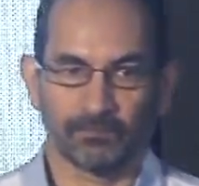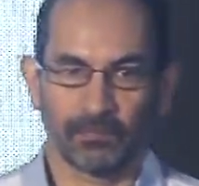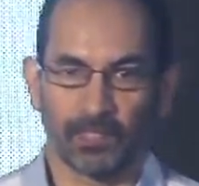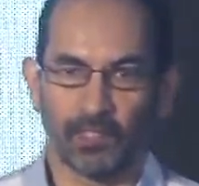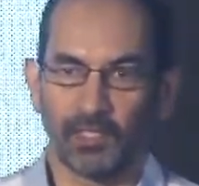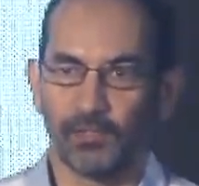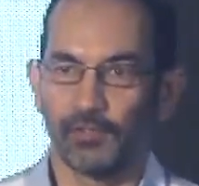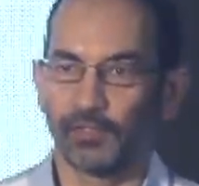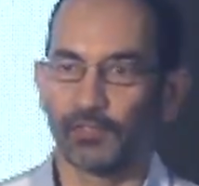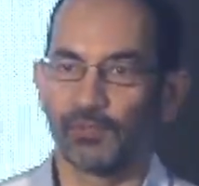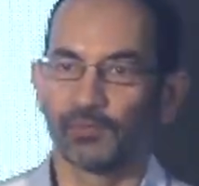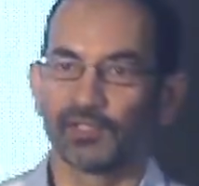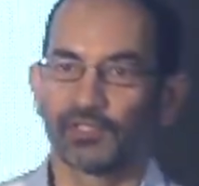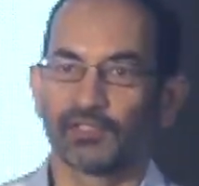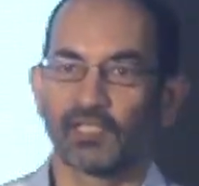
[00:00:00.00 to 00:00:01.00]
right? You can
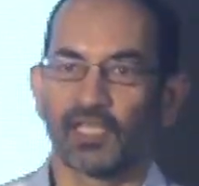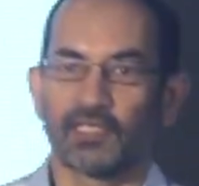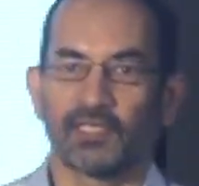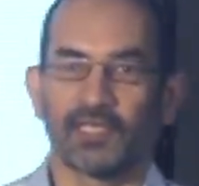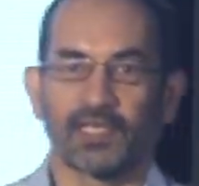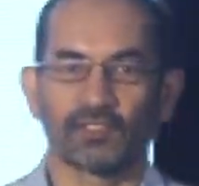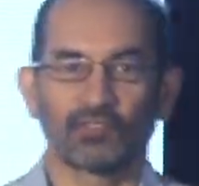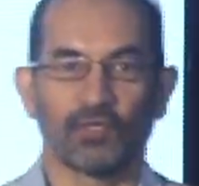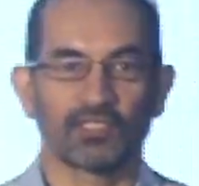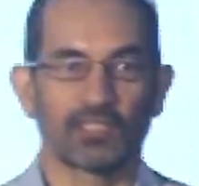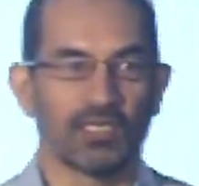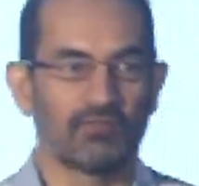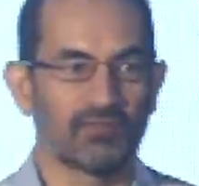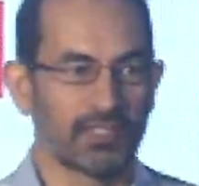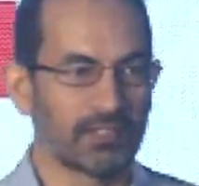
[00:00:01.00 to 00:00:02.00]
do things like tax loss
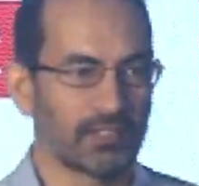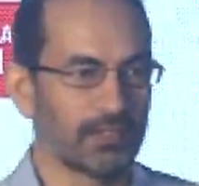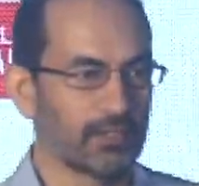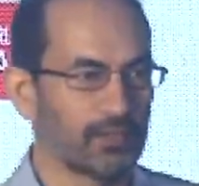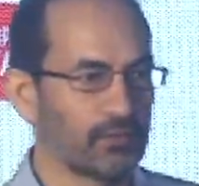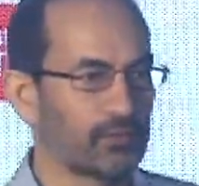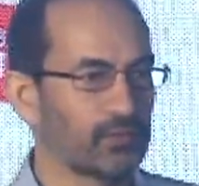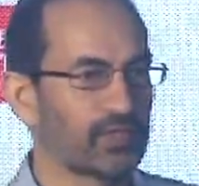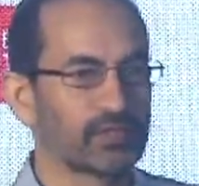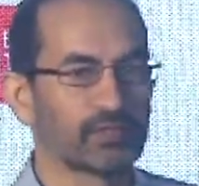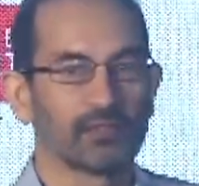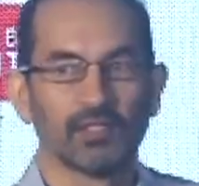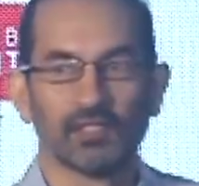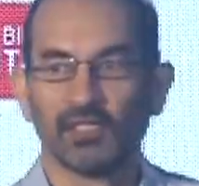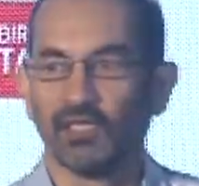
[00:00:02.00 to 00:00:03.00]
harvesting. You
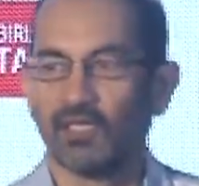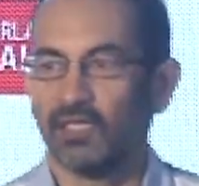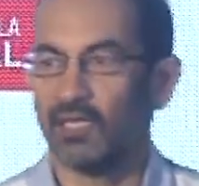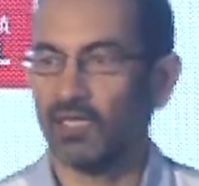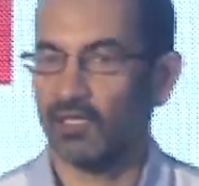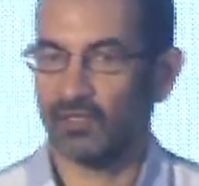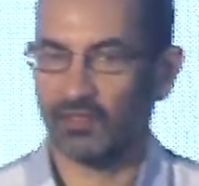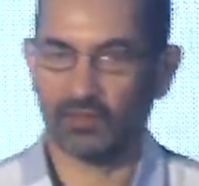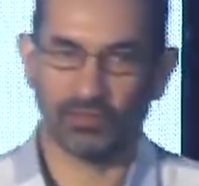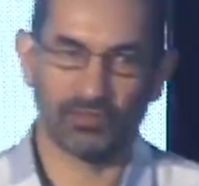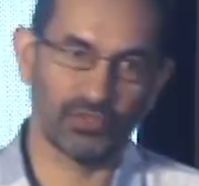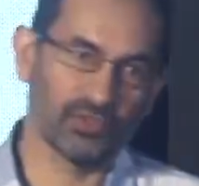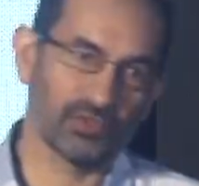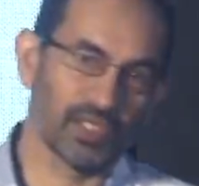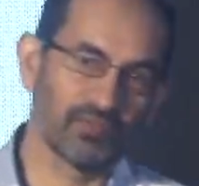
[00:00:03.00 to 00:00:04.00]
can,
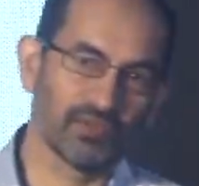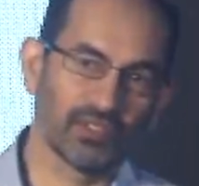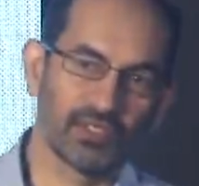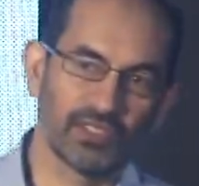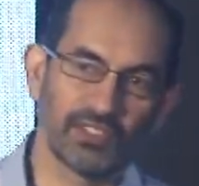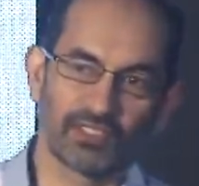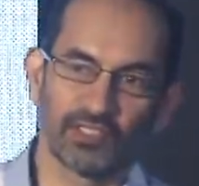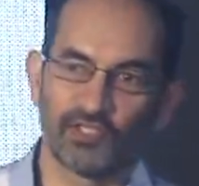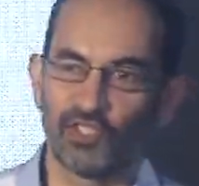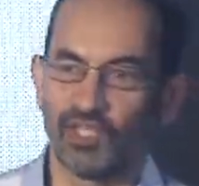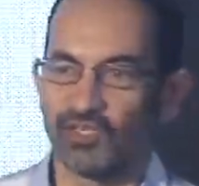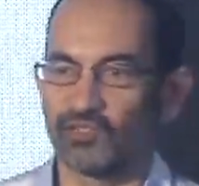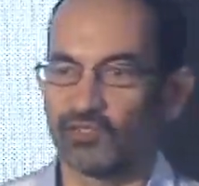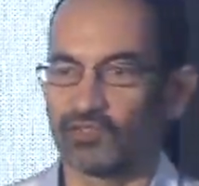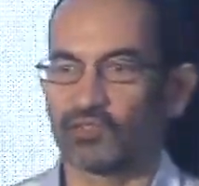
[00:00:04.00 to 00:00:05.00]
given the recent
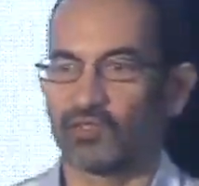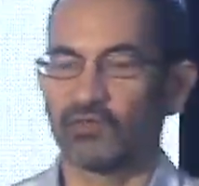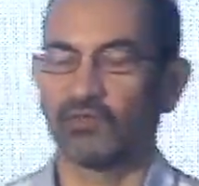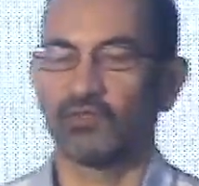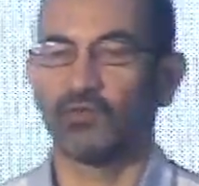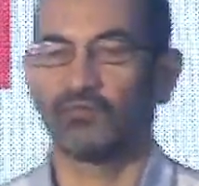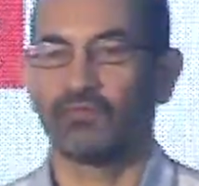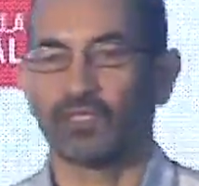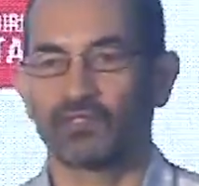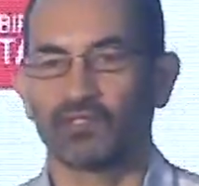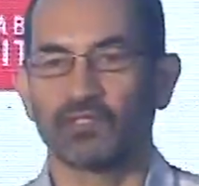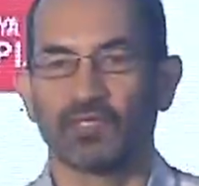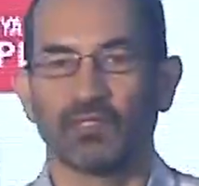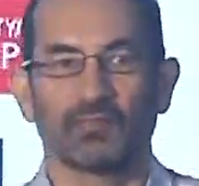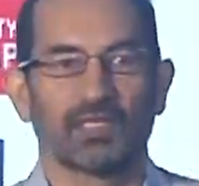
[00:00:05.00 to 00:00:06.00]
changes on fixed
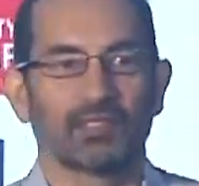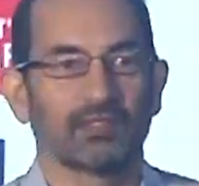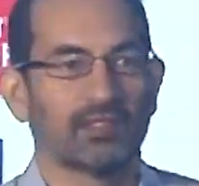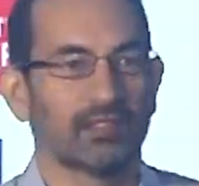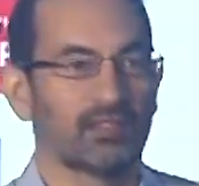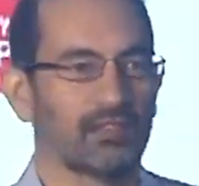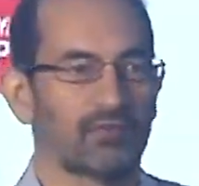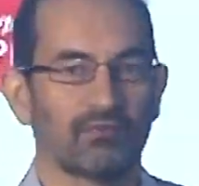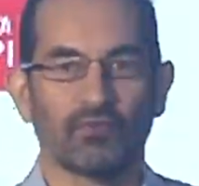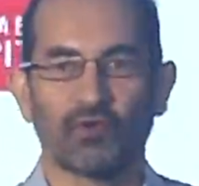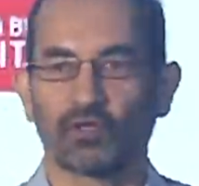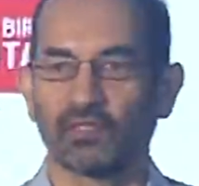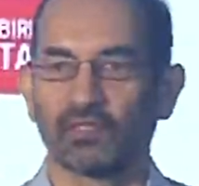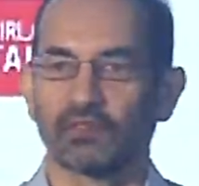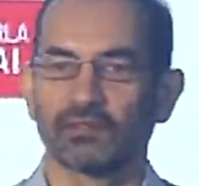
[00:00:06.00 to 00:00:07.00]
income and
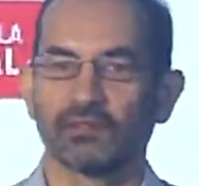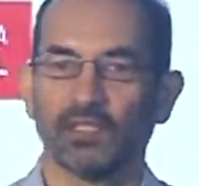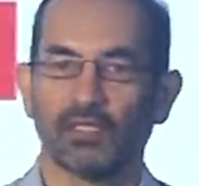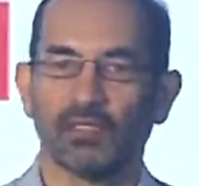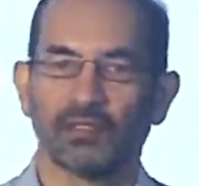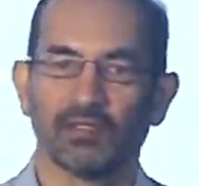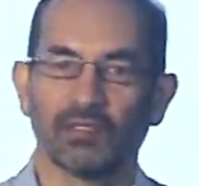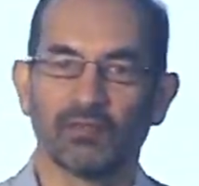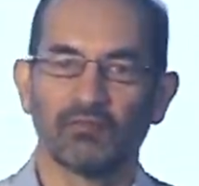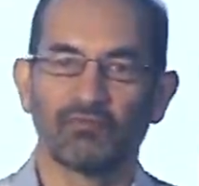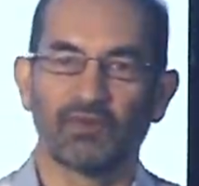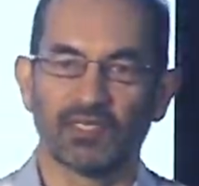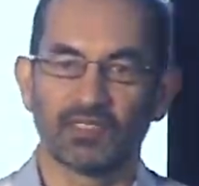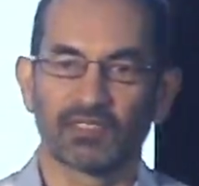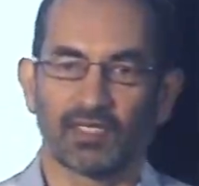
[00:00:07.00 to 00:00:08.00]
foreign
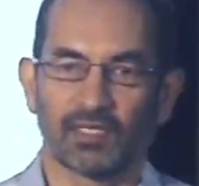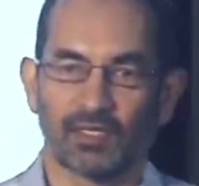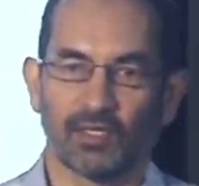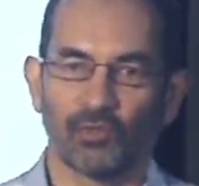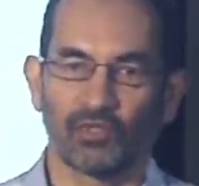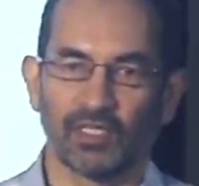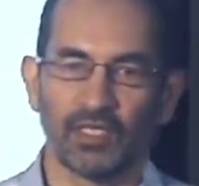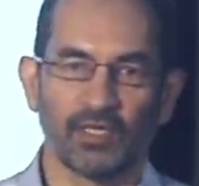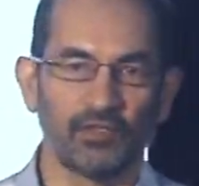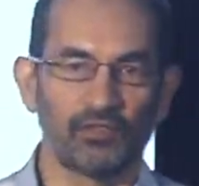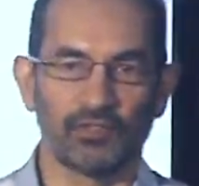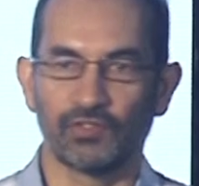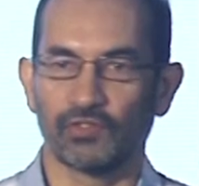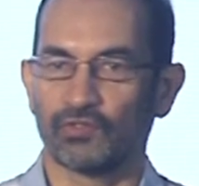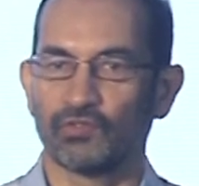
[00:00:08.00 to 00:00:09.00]
funds that are out there, you
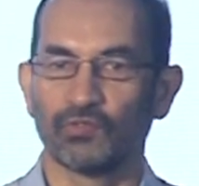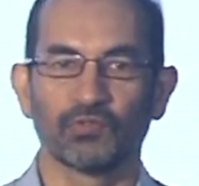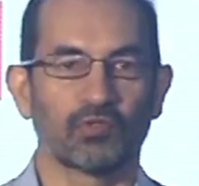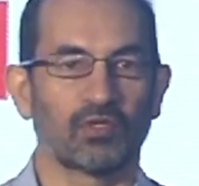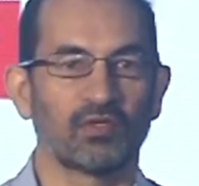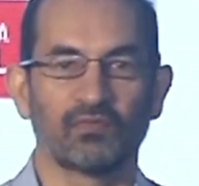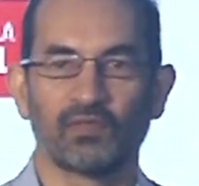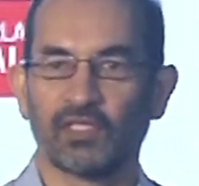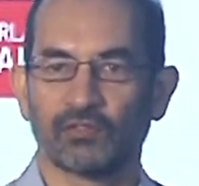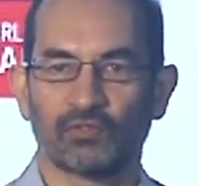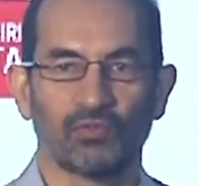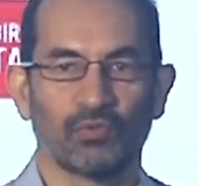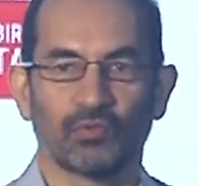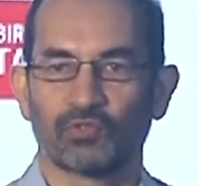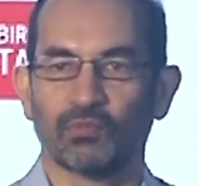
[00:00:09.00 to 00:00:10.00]
can just use all of
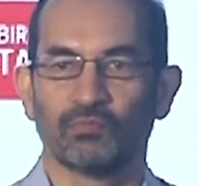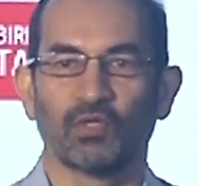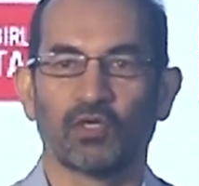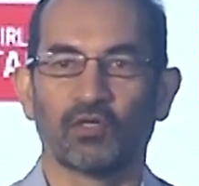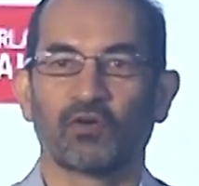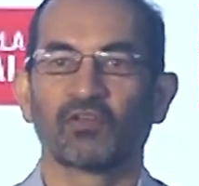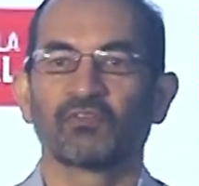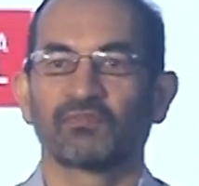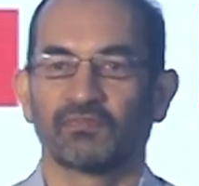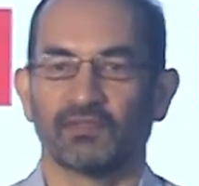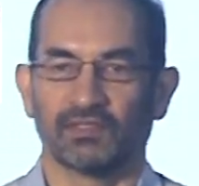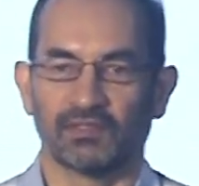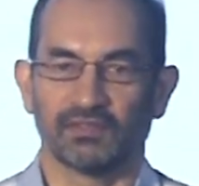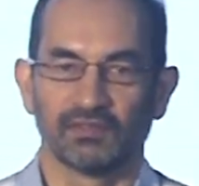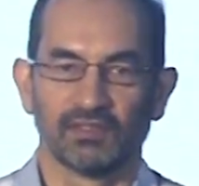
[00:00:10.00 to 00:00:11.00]
those to book a lot
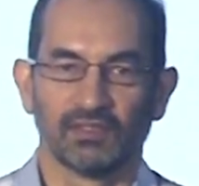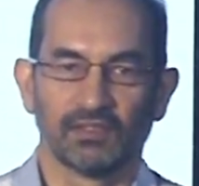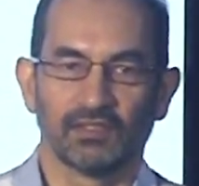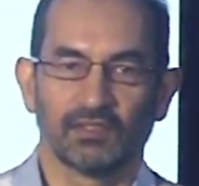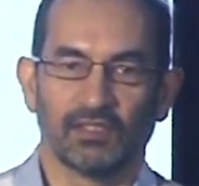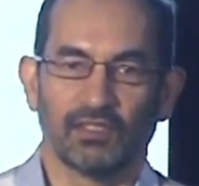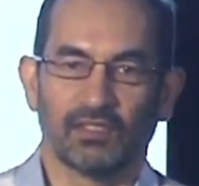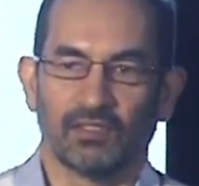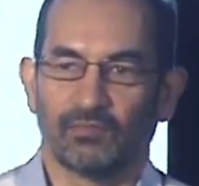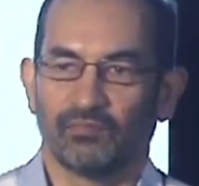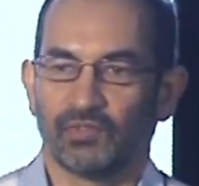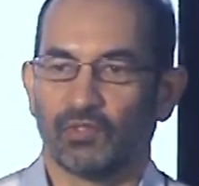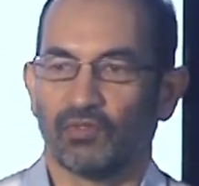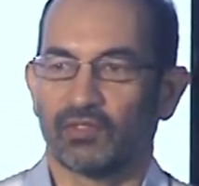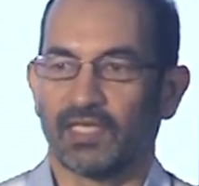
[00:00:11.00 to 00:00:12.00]
of,
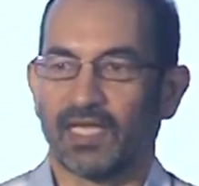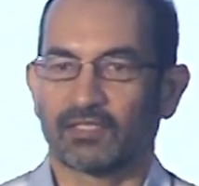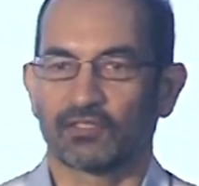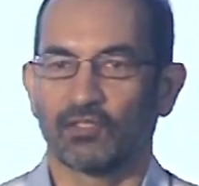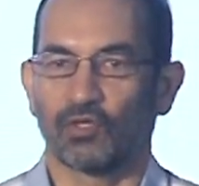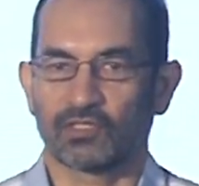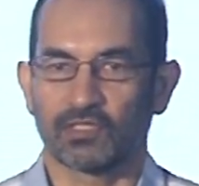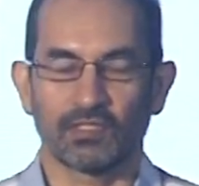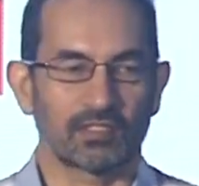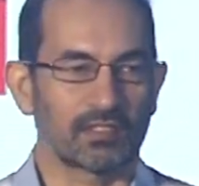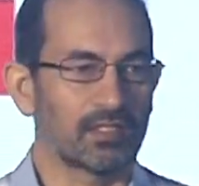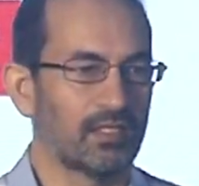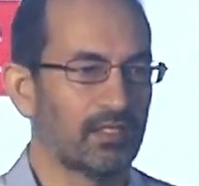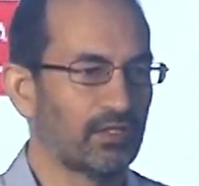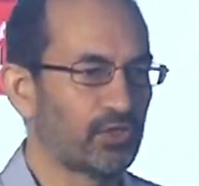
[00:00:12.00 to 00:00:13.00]
tax
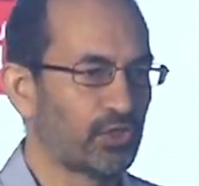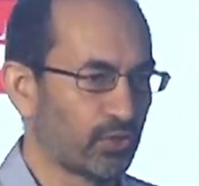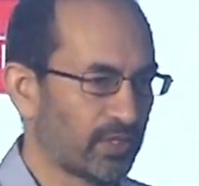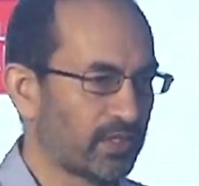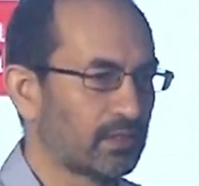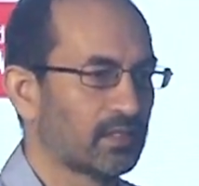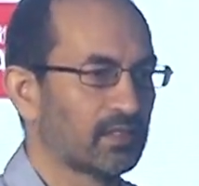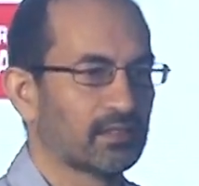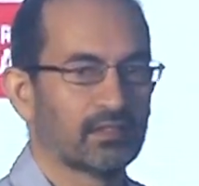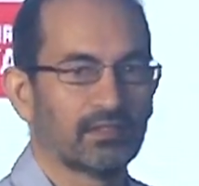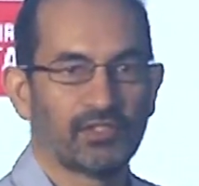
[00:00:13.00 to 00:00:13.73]
losses during the